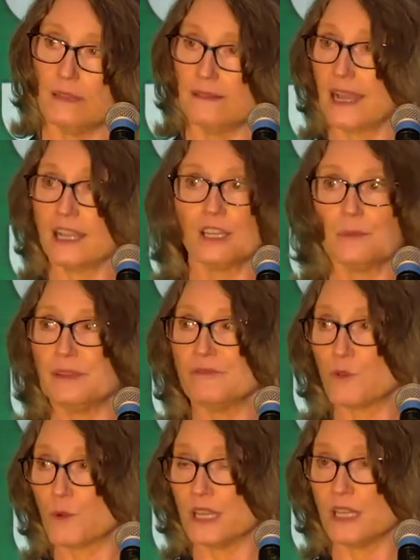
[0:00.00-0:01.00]
That could have been
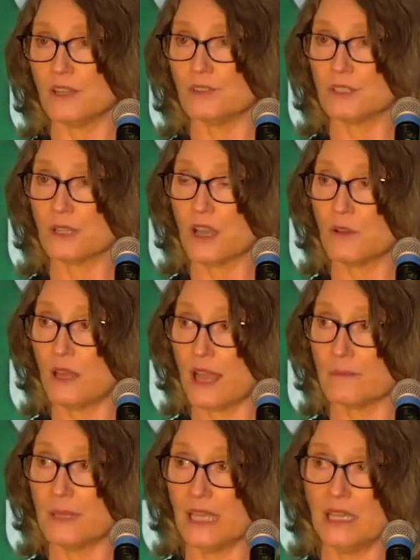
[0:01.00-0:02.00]
40 years ago, like
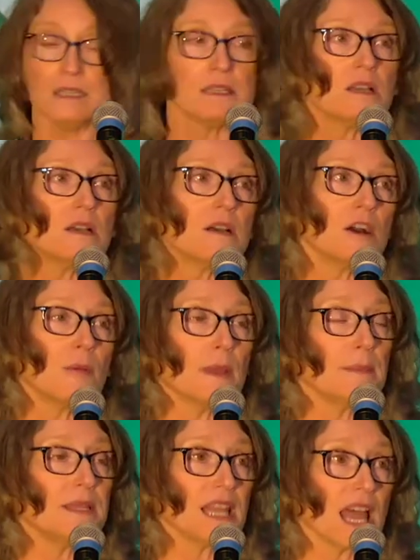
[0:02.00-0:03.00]
me, or
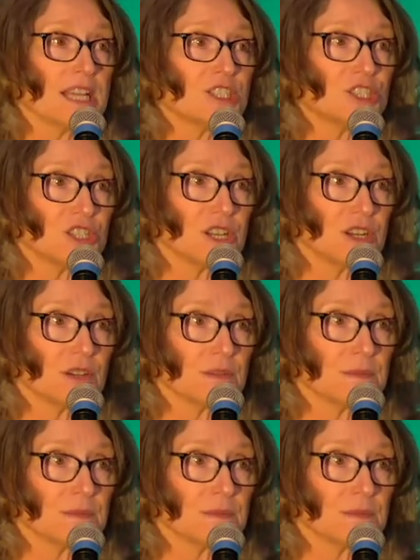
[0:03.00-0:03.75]
maybe last year.